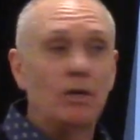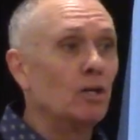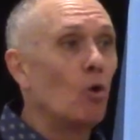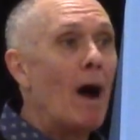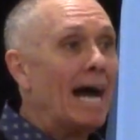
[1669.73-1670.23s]
you
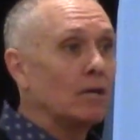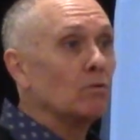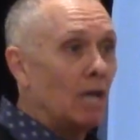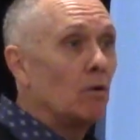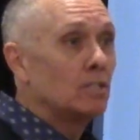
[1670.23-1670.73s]
know why I
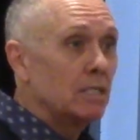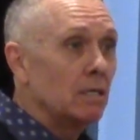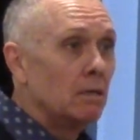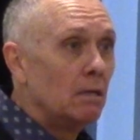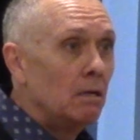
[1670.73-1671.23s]
don't notice
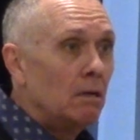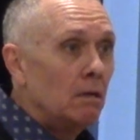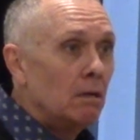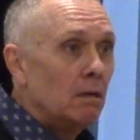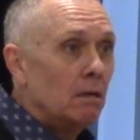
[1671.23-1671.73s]

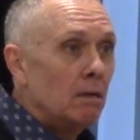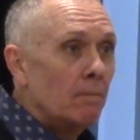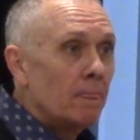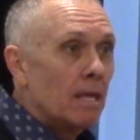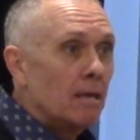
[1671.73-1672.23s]

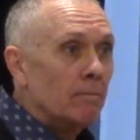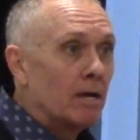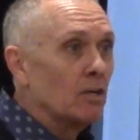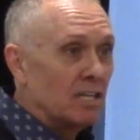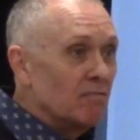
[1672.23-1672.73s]
it?
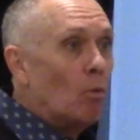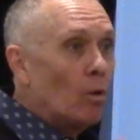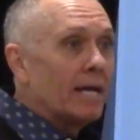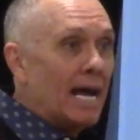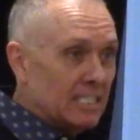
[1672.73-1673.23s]
Because every
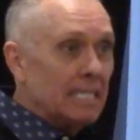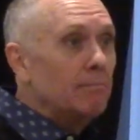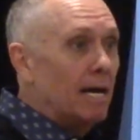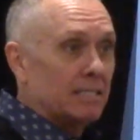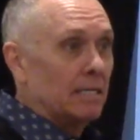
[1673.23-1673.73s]
morning I see
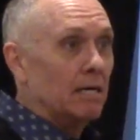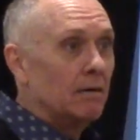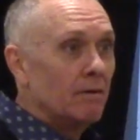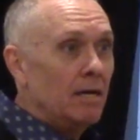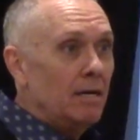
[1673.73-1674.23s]
myself,